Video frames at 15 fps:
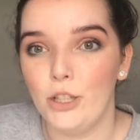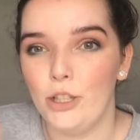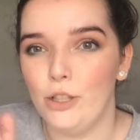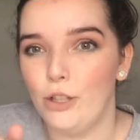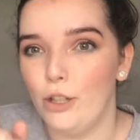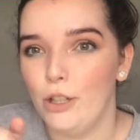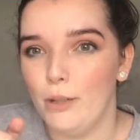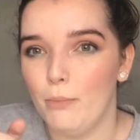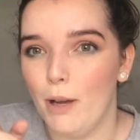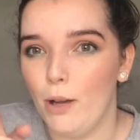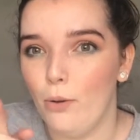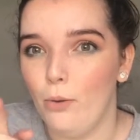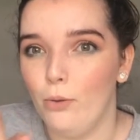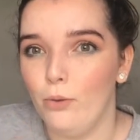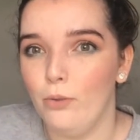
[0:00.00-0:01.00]
I showed it in my
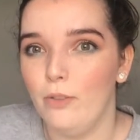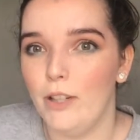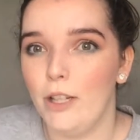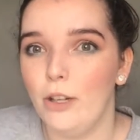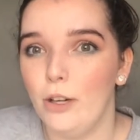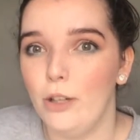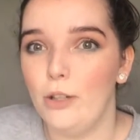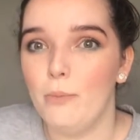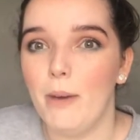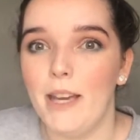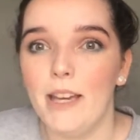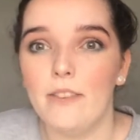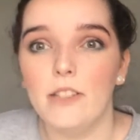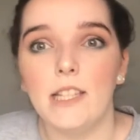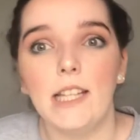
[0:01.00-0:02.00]
haul video you may
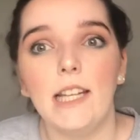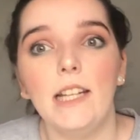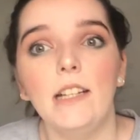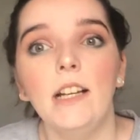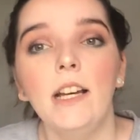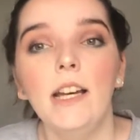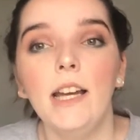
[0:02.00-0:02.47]
have seen.